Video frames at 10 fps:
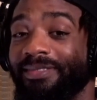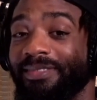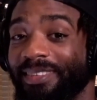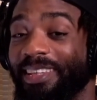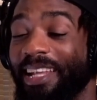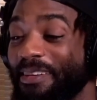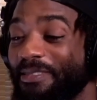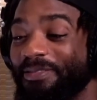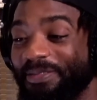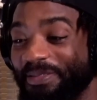
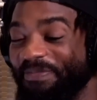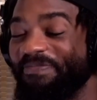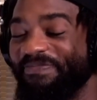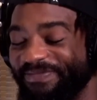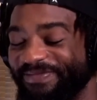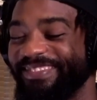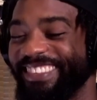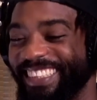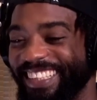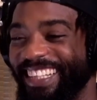
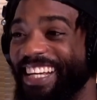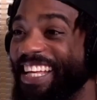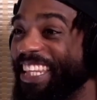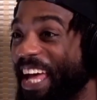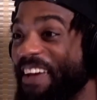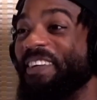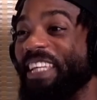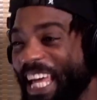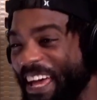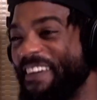lifing. Life be
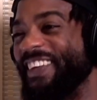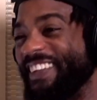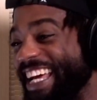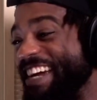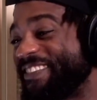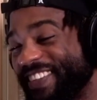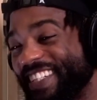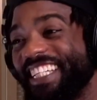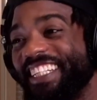lifing, like, for real.